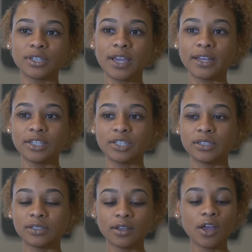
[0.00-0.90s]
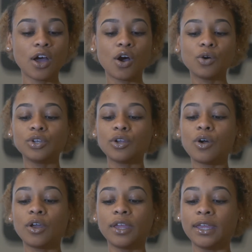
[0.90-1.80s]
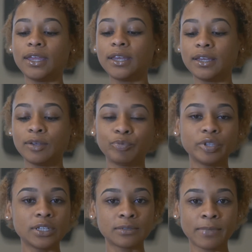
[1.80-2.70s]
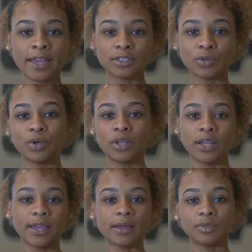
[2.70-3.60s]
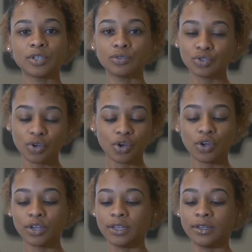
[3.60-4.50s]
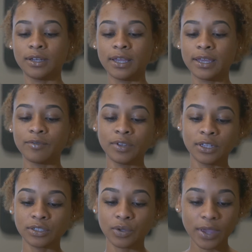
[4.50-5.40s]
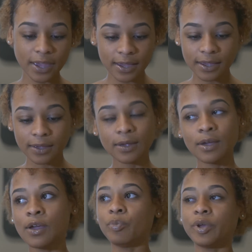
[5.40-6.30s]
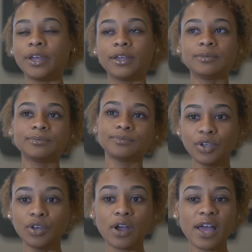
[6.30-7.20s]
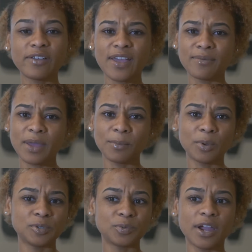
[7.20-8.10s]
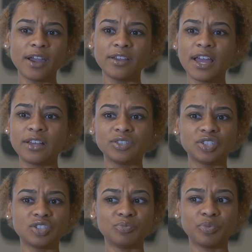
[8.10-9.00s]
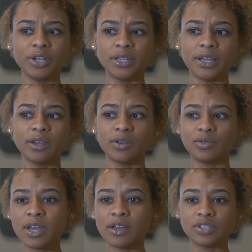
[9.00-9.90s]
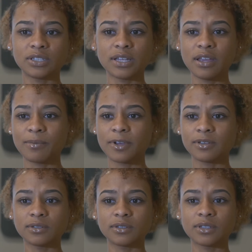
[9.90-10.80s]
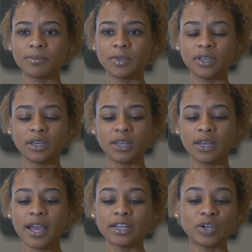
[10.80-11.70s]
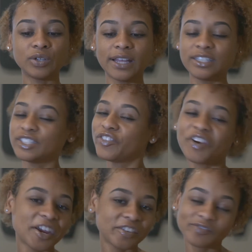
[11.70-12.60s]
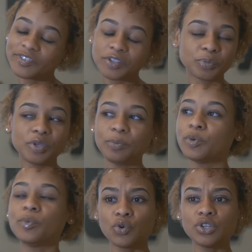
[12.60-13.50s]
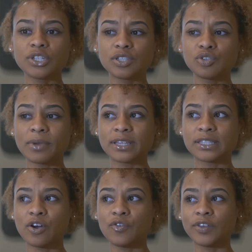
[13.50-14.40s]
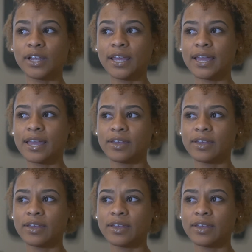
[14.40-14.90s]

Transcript: to kind of just hold it all in and put this mask on like I'm so strong and like everything's okay. But you know, I've had my moments where I would just break down. I would just think about something, and I don't like to cry in front of people or just to myself. And like